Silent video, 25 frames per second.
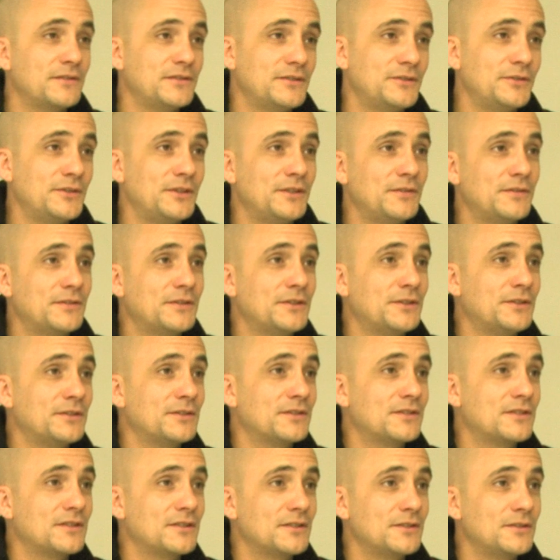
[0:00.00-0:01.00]
Oh, you've
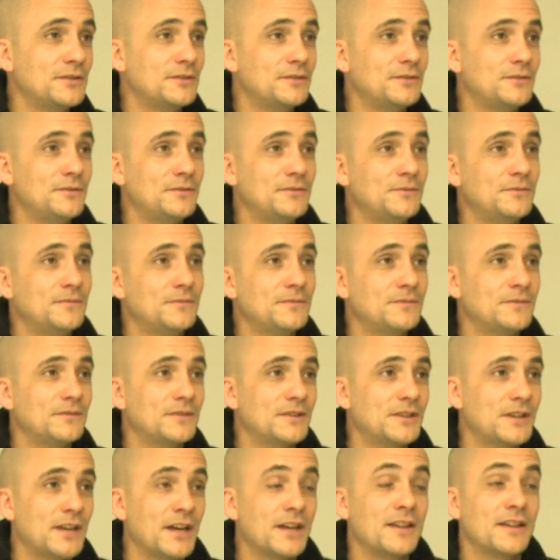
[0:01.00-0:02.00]
got to
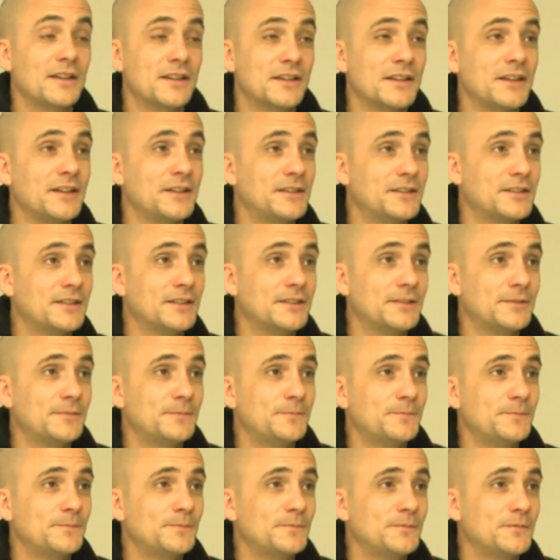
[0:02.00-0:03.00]
get the data
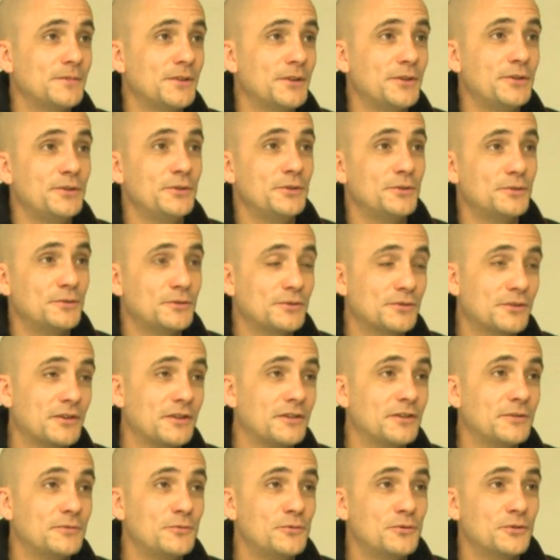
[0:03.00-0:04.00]
that your
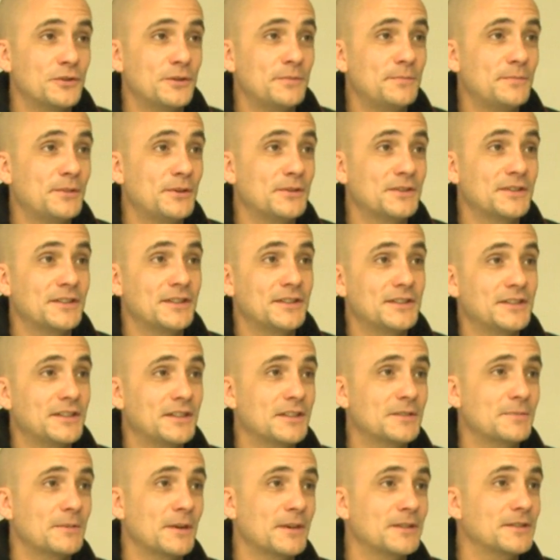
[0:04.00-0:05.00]
grant awarding body is
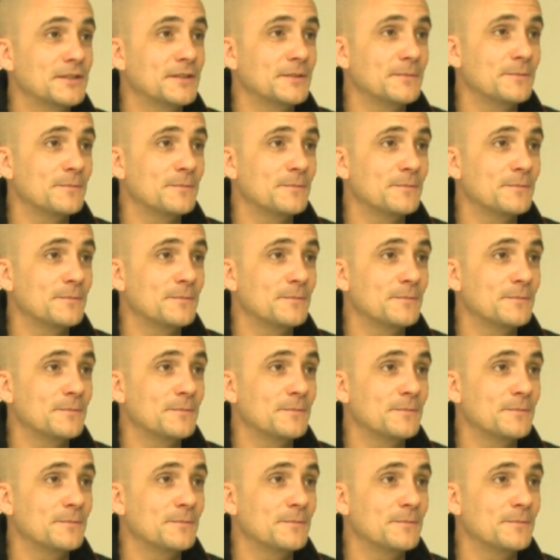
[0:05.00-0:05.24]
expecting.